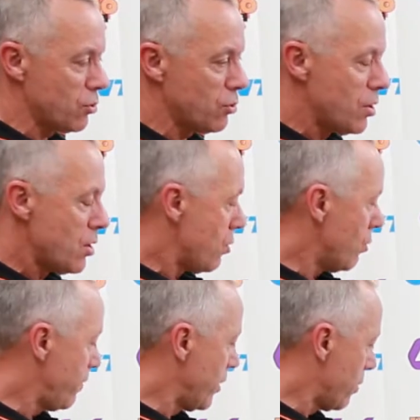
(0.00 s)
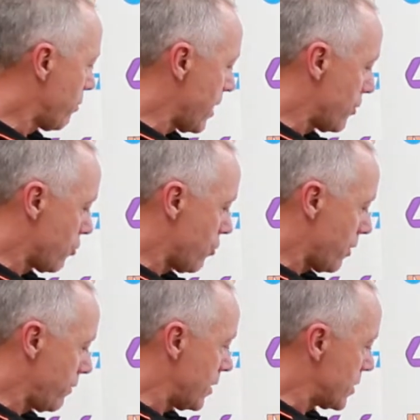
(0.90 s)
or fiddle around trying to
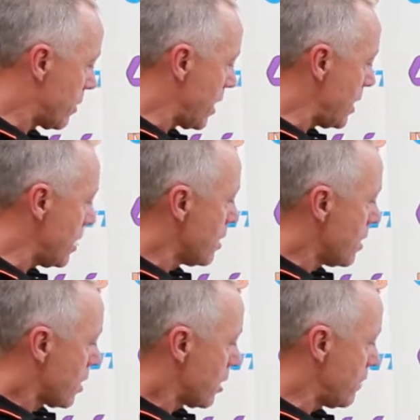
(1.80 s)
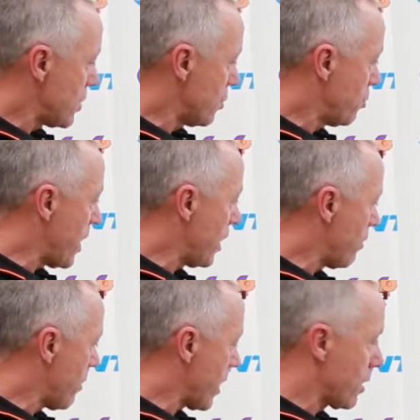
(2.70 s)
fit. So any conventional pannier
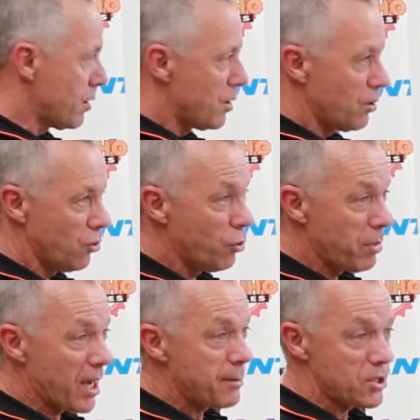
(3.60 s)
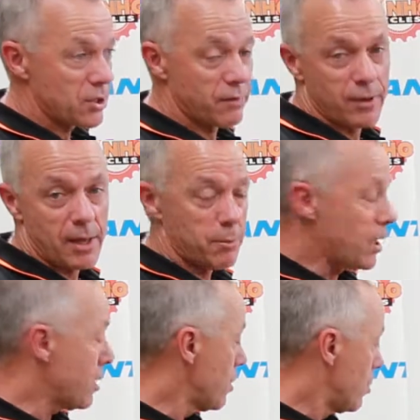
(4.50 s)
rack or baby seat for that matter